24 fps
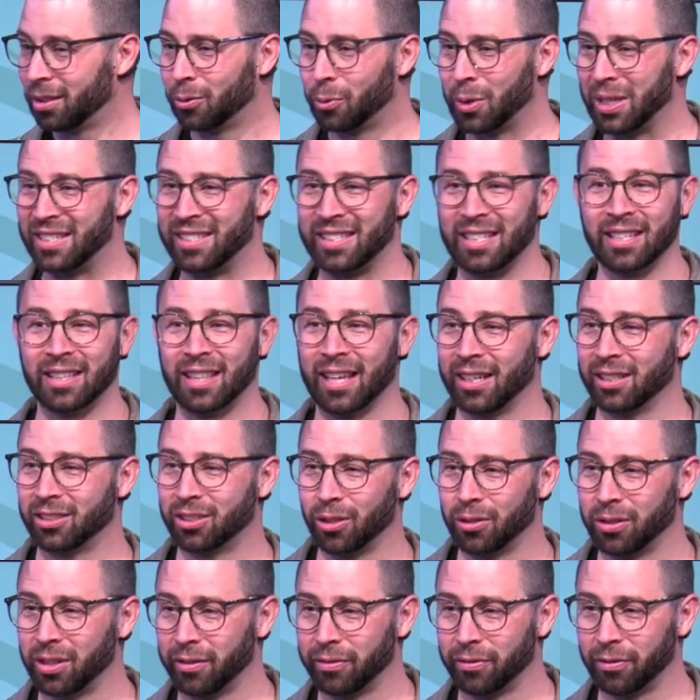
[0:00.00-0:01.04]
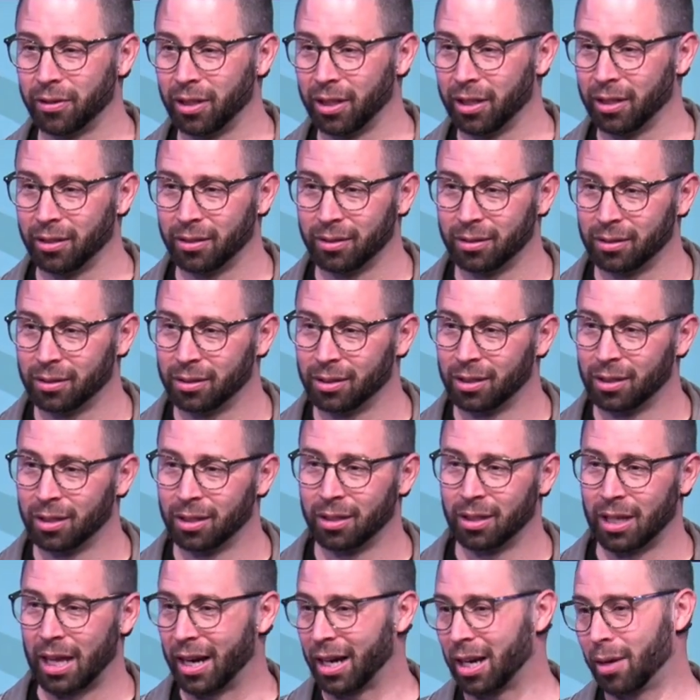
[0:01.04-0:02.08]
We see things so differently.
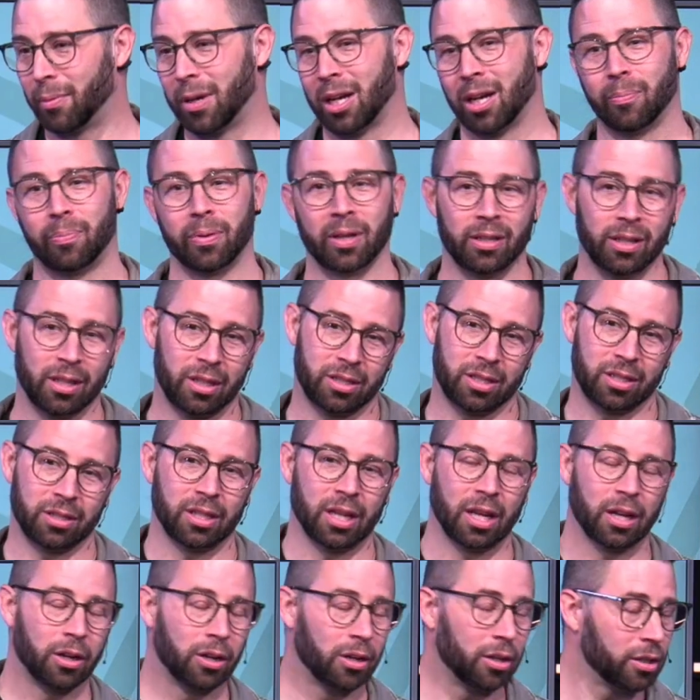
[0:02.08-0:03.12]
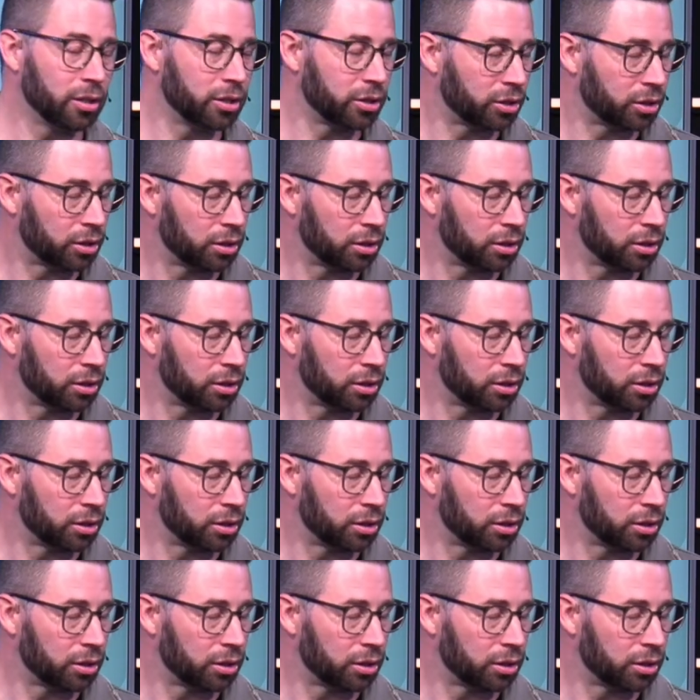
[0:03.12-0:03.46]
I got my opinion. She's got hers.